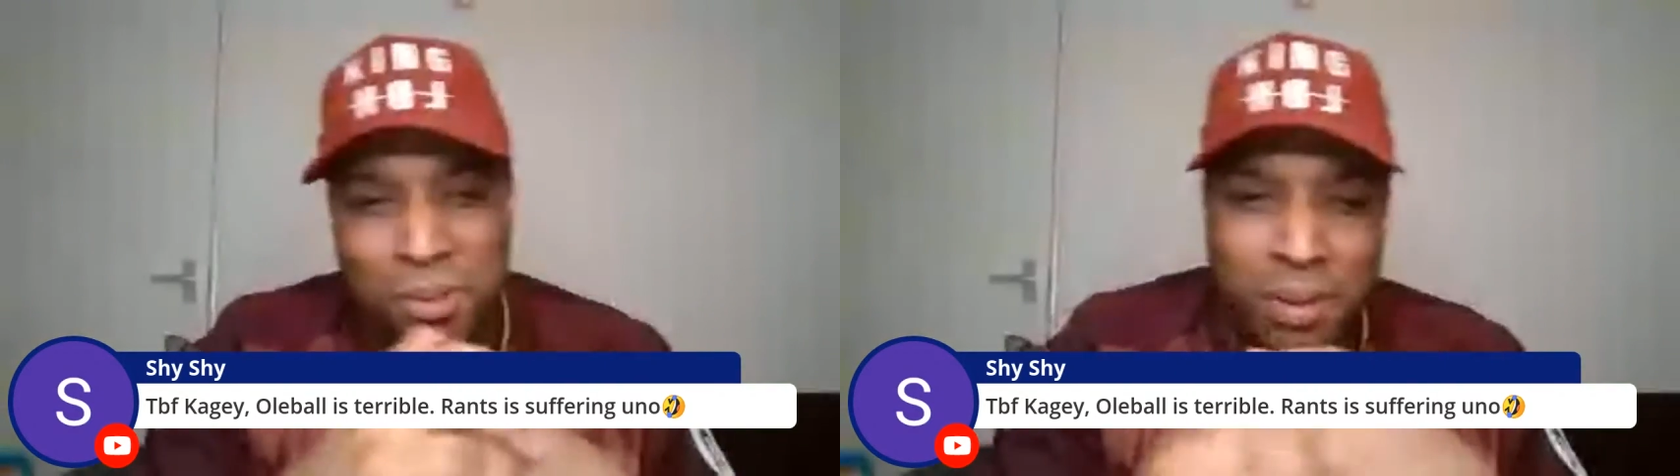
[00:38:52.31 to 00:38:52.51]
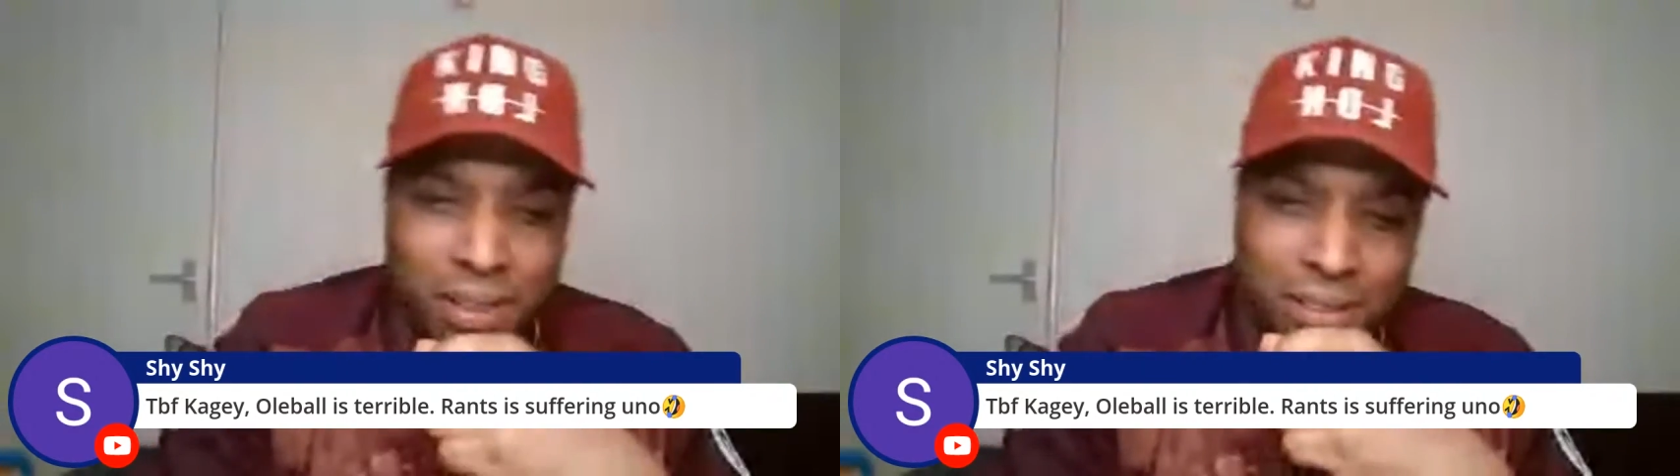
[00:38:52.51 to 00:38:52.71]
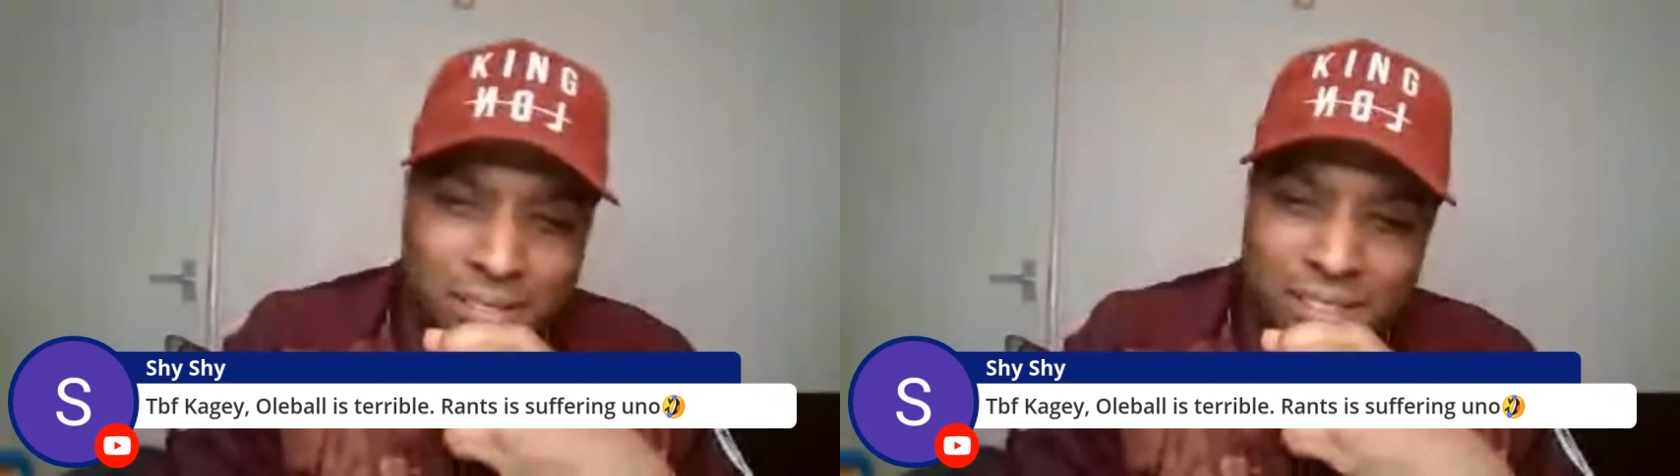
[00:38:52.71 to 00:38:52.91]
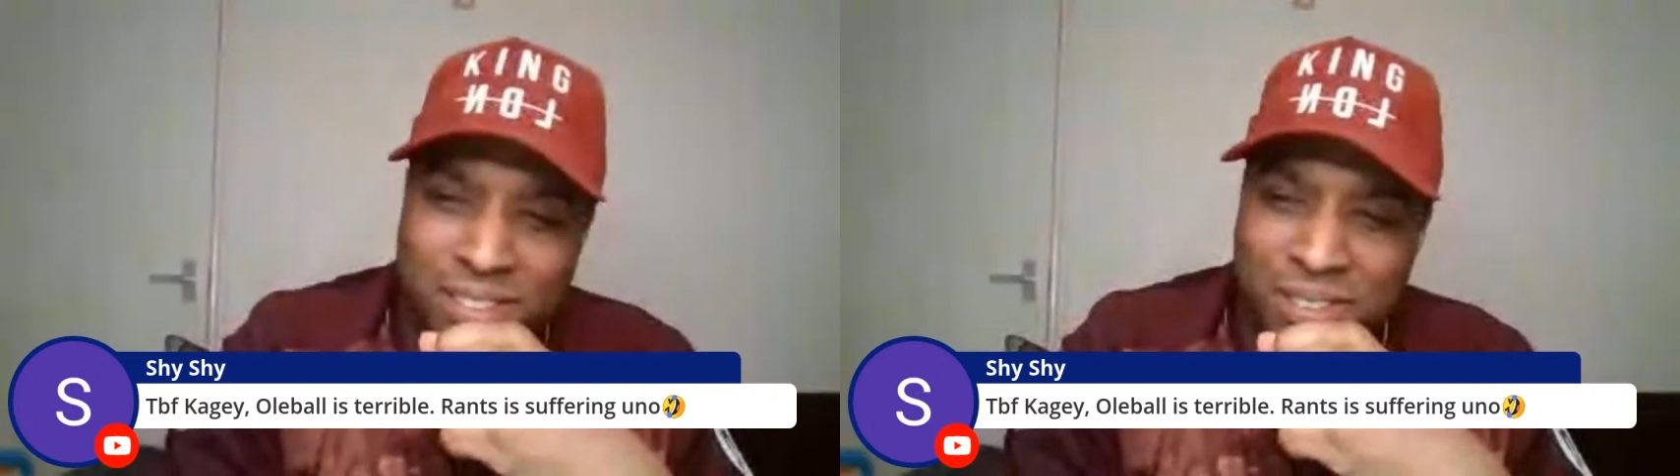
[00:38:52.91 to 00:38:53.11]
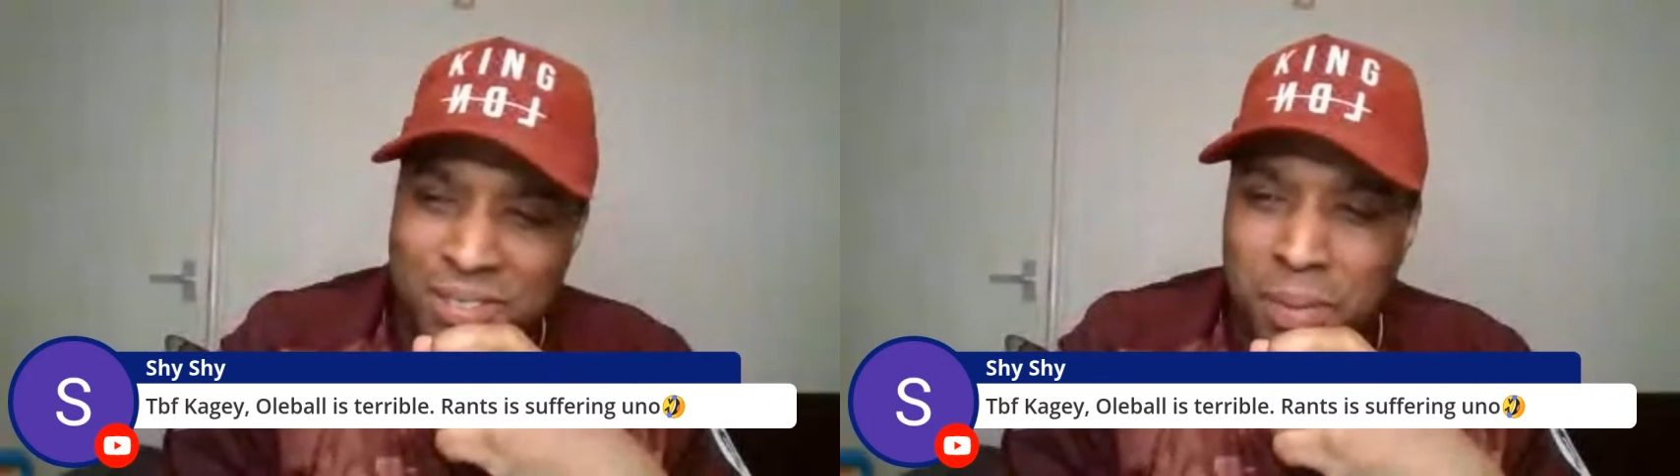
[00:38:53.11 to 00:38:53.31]
Man United are
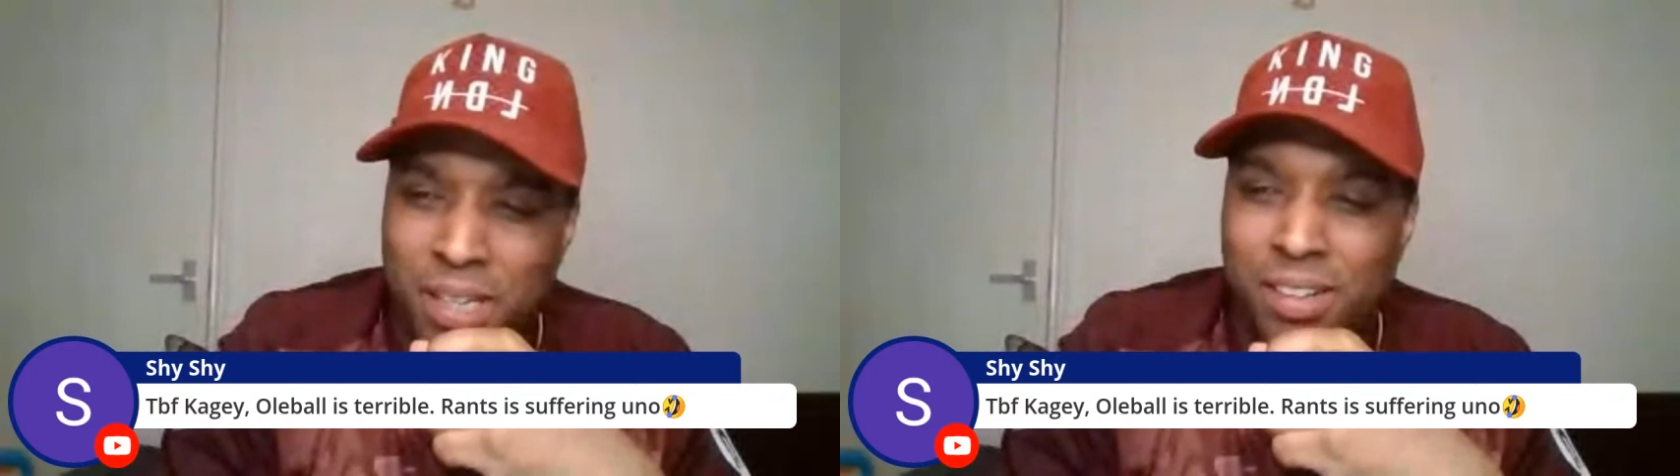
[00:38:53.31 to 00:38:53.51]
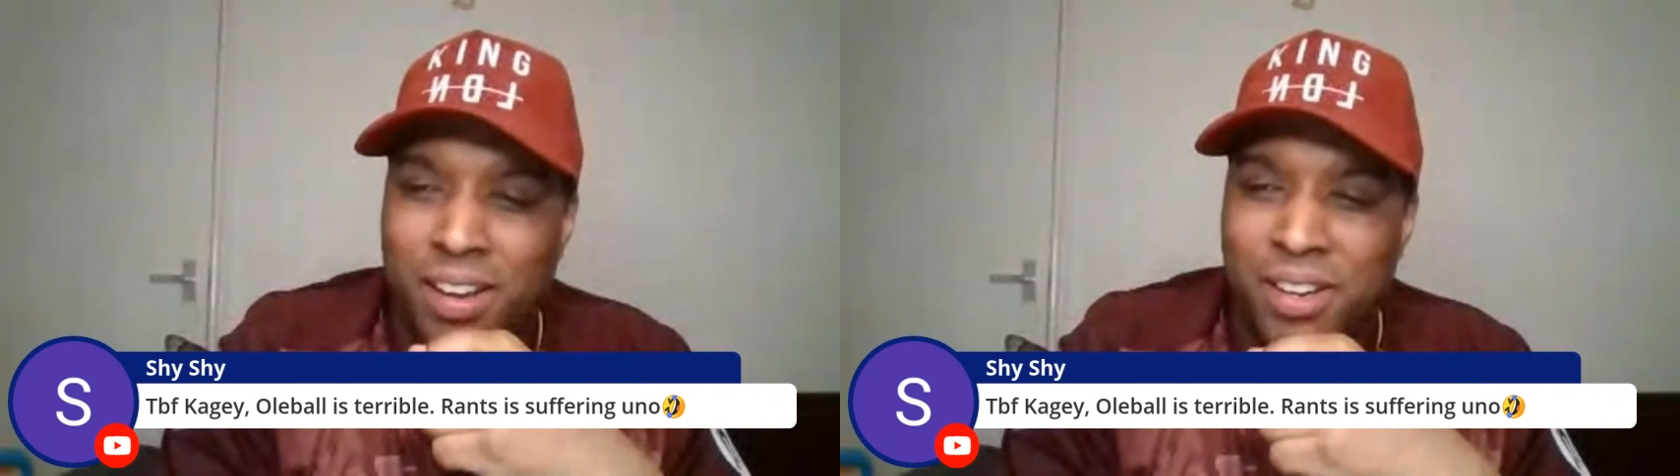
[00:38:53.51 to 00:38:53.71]
winning games, and